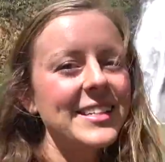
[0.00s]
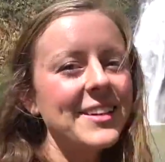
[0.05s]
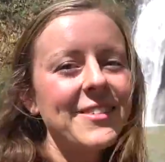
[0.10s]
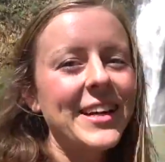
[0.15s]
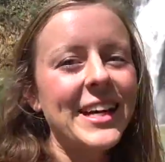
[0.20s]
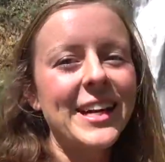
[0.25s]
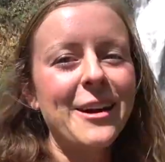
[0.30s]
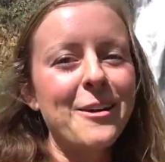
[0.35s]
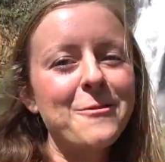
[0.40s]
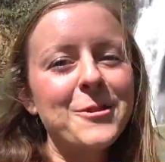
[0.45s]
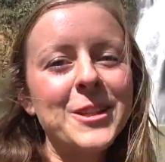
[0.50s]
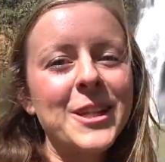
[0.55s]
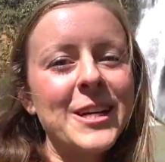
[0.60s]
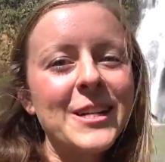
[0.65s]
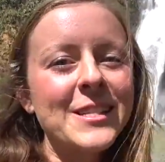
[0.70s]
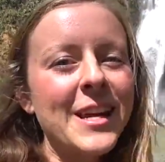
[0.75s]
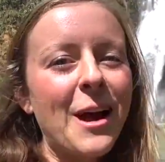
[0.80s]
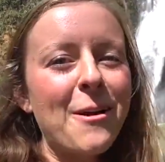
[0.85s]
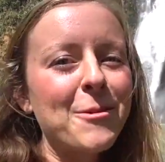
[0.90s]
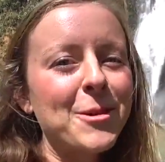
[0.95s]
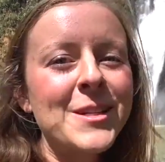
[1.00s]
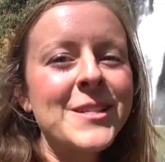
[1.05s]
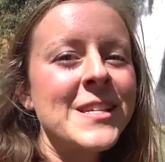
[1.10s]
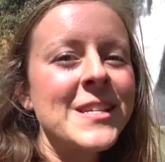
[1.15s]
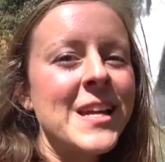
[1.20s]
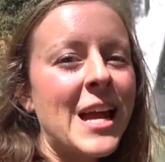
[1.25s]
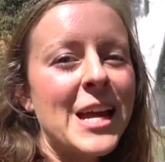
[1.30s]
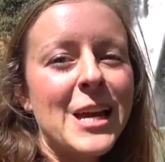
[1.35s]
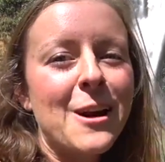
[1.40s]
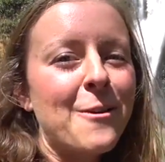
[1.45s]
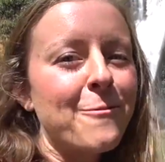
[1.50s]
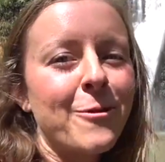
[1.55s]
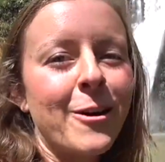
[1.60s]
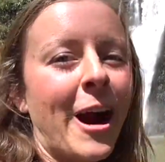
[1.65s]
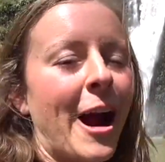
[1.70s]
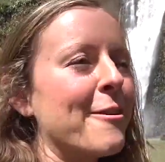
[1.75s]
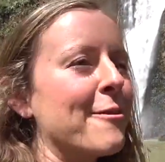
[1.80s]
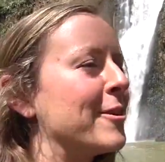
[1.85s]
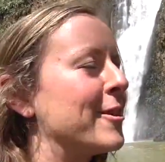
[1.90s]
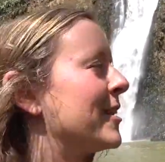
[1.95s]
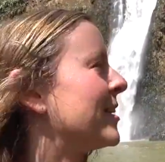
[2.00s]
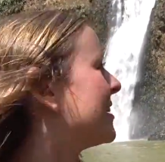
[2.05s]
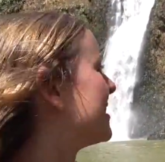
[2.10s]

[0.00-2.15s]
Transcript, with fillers: even get over this. I want to stay here forever.